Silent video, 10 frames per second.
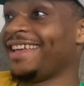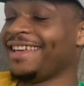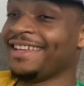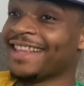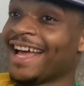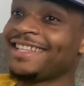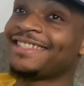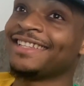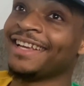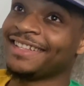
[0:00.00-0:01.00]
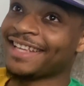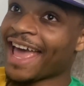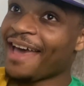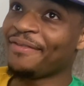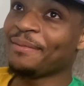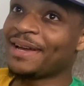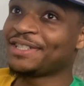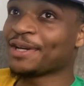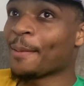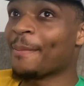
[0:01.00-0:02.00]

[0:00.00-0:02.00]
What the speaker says: That's to have him as your